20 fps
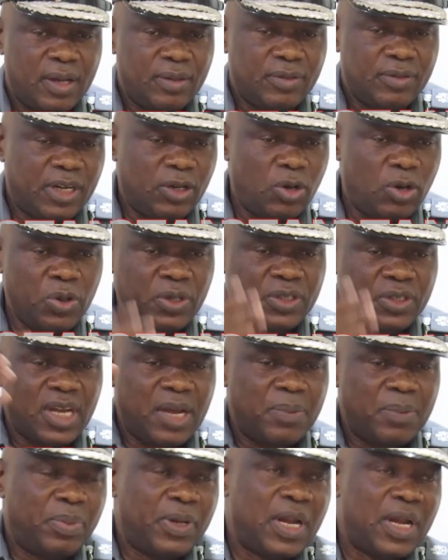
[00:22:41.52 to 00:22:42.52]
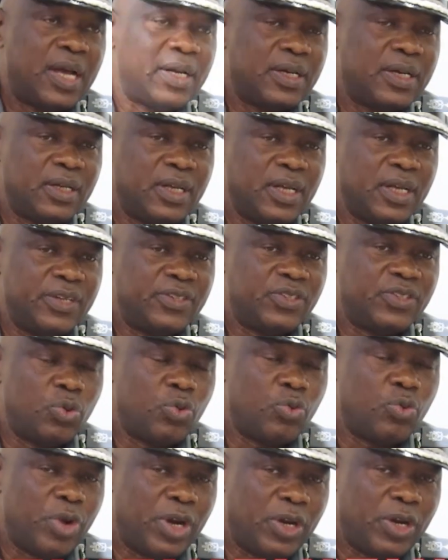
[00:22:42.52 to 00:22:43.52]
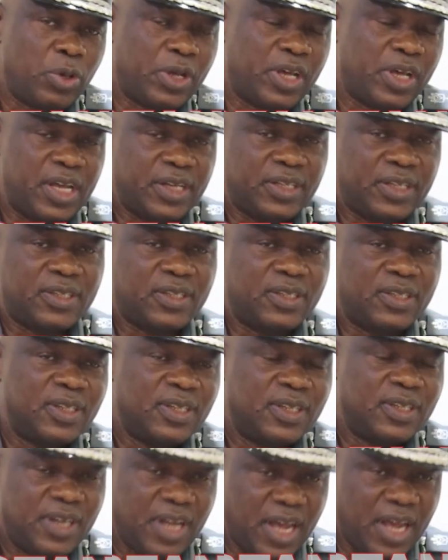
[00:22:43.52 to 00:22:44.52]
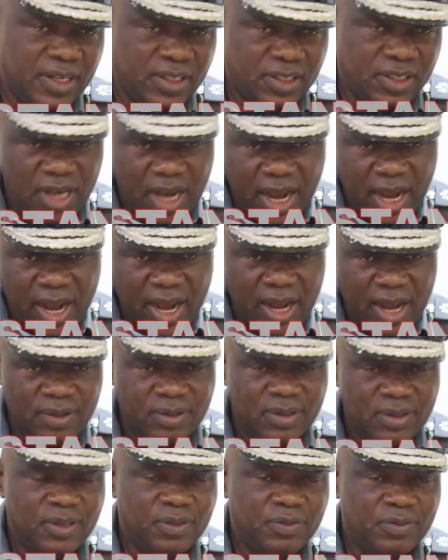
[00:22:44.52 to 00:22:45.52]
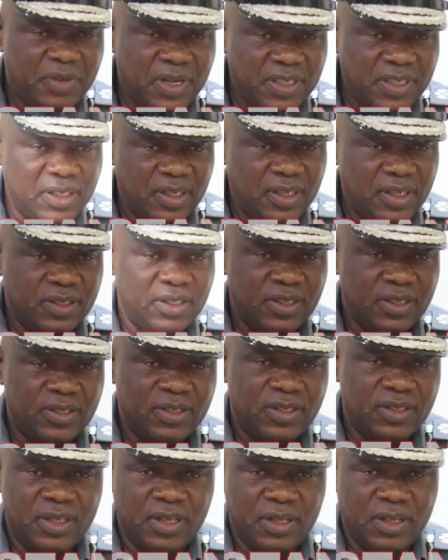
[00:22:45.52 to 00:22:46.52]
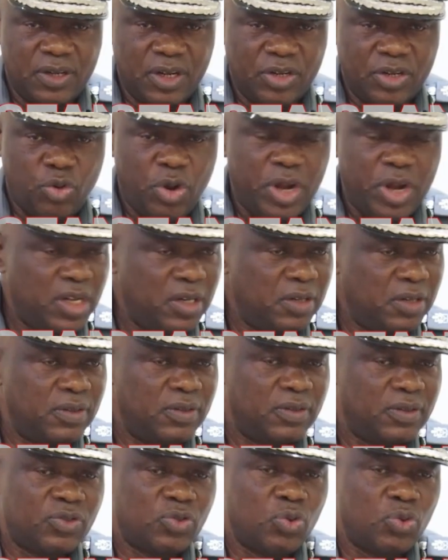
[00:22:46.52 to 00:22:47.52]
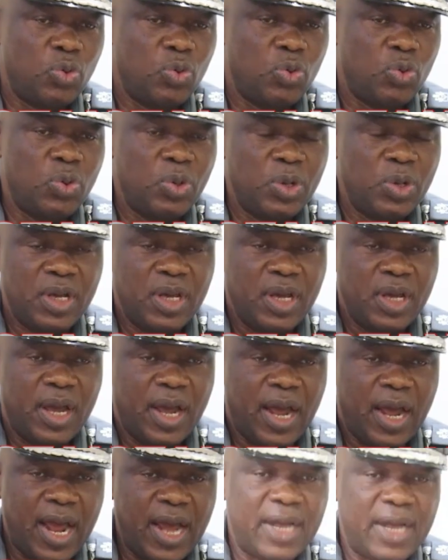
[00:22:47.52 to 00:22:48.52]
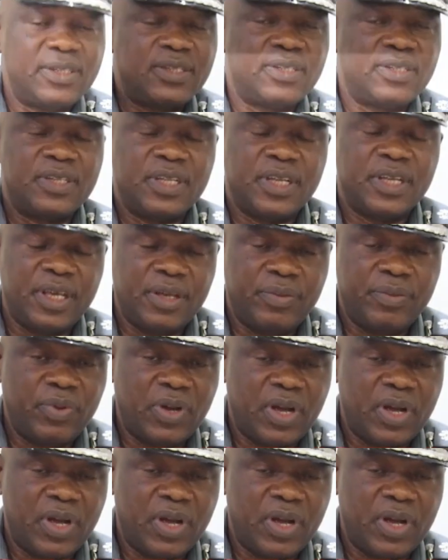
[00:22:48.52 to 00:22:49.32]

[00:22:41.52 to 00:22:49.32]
The long-term plan is to relocate the entire facilities, the training school and the